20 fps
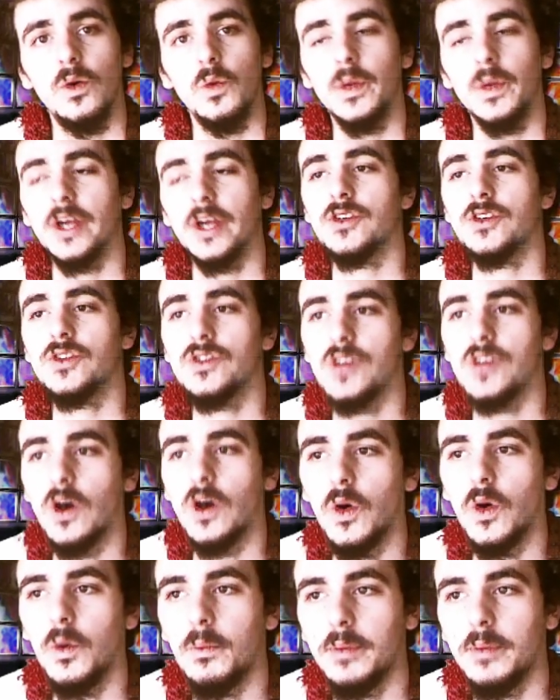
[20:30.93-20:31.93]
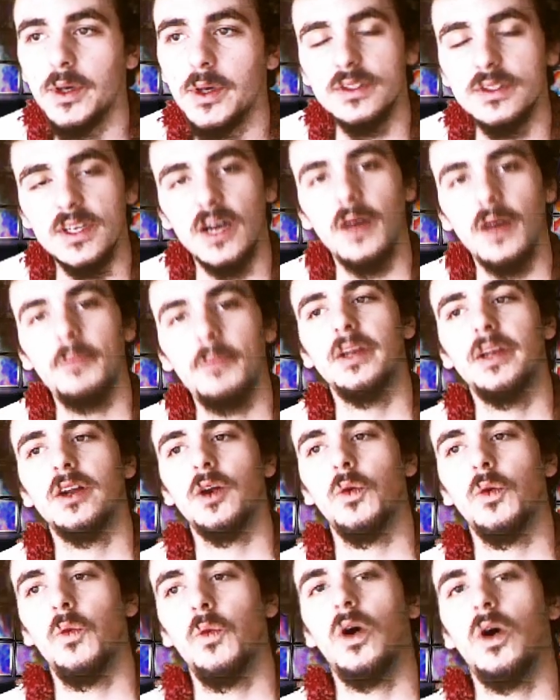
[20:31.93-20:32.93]
We are so built up in
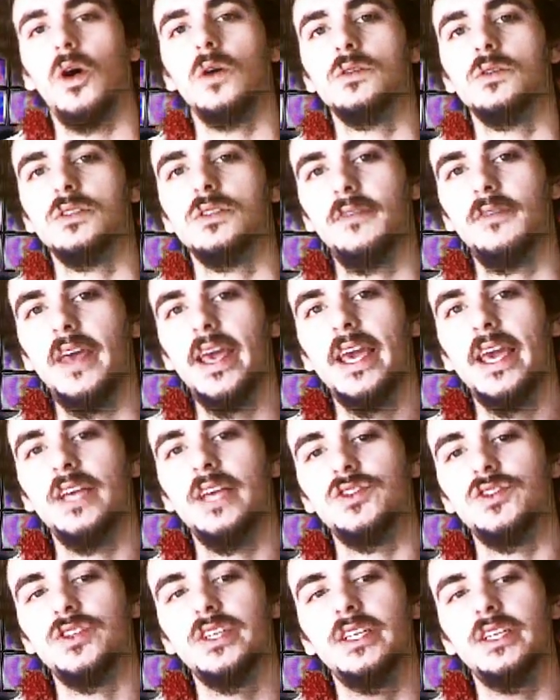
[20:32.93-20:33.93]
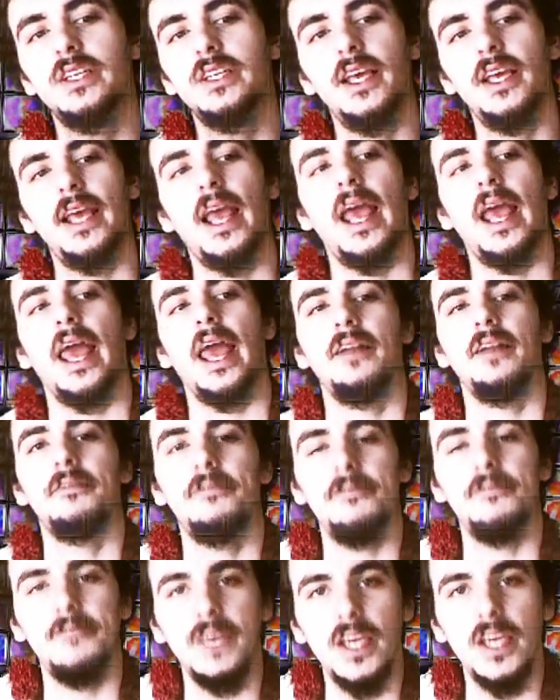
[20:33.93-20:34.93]
our walls of hatred and
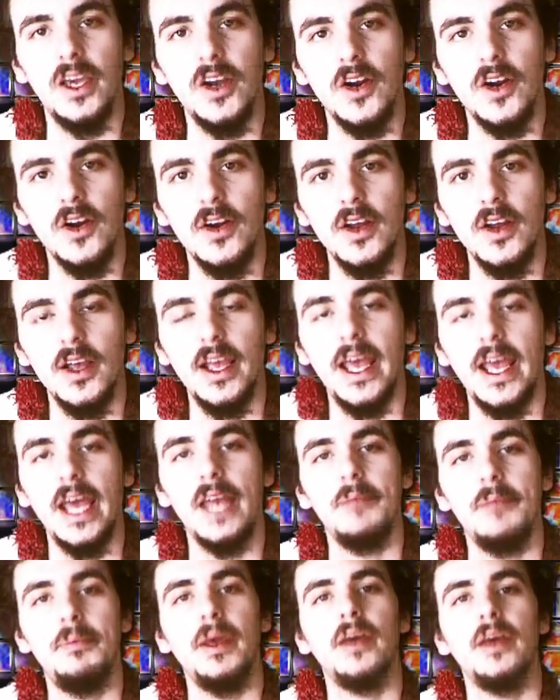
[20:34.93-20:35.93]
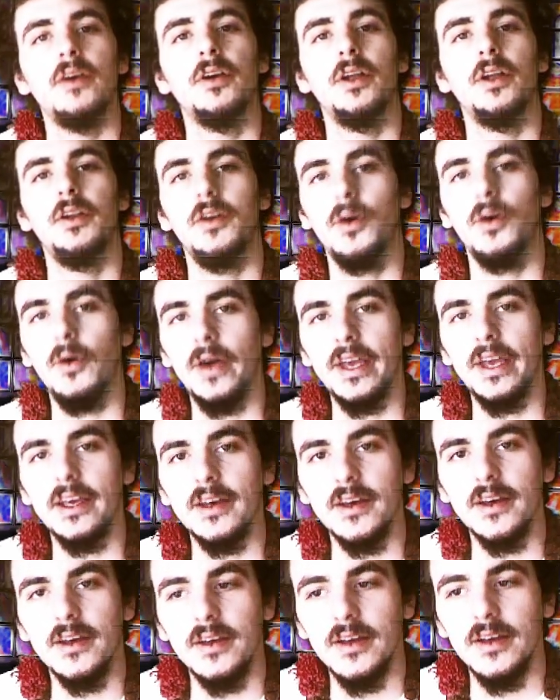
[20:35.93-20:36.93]
fear and
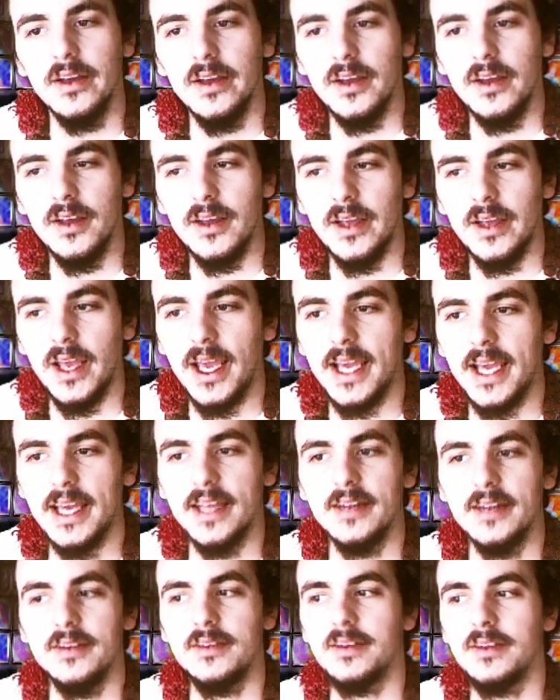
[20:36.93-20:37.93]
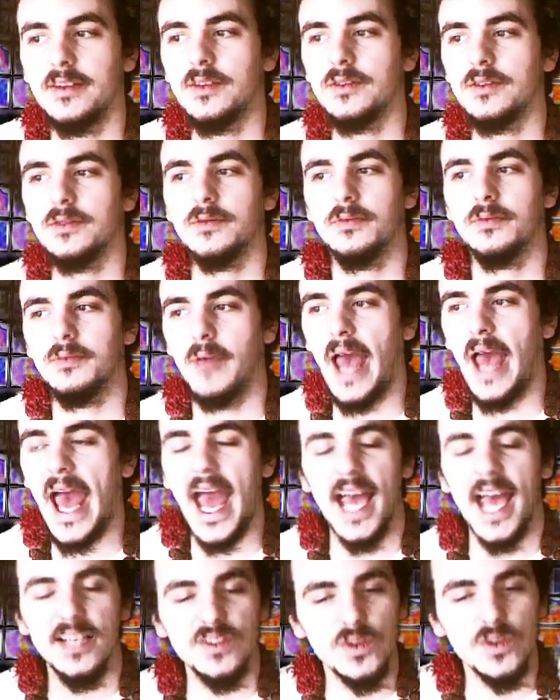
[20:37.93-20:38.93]
paranoia, and
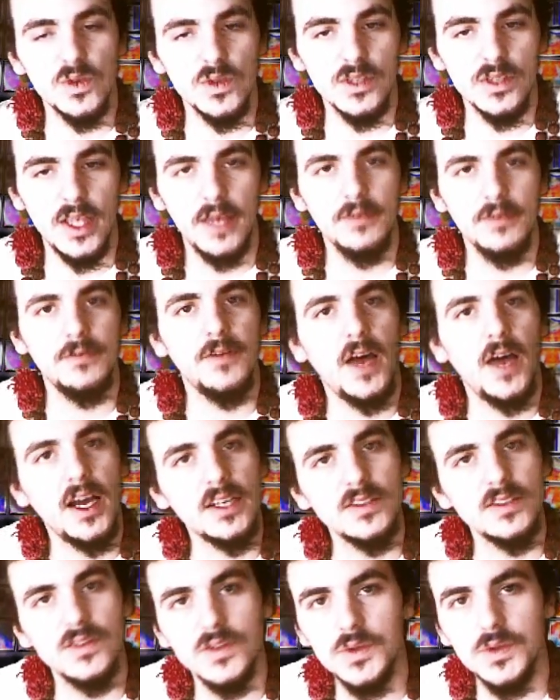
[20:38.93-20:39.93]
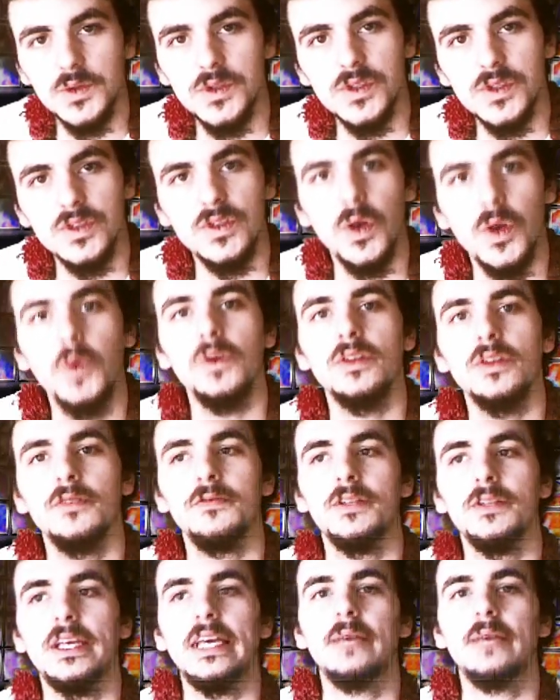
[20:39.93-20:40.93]
assholes like Fox News stoke the
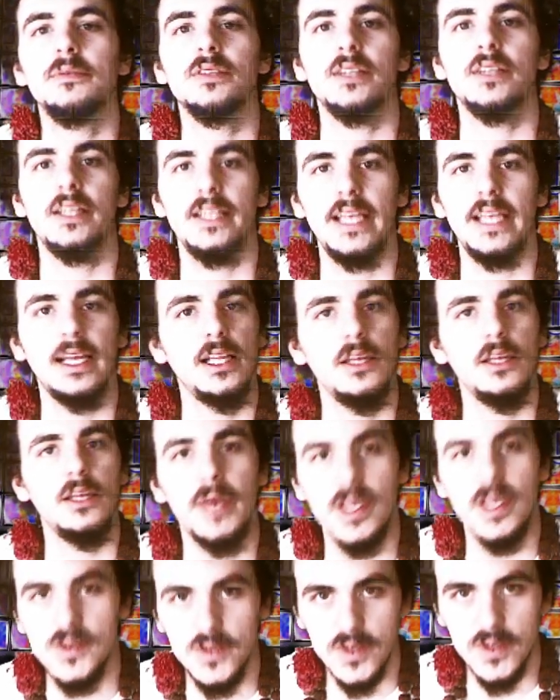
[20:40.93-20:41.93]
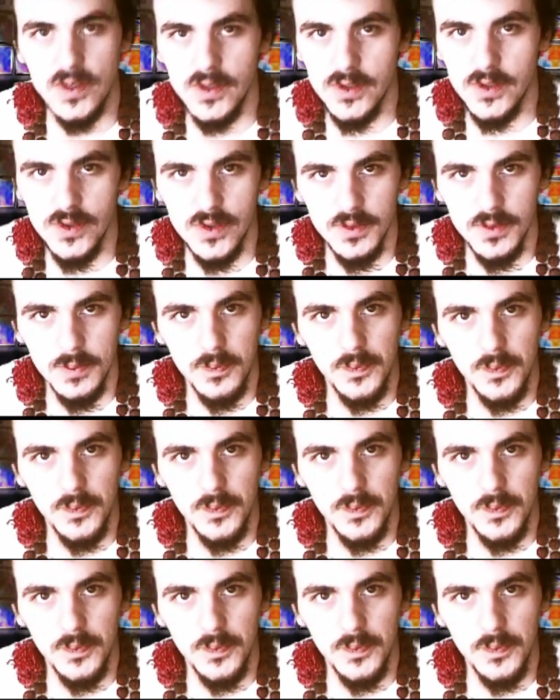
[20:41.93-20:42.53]
flames on a daily basis,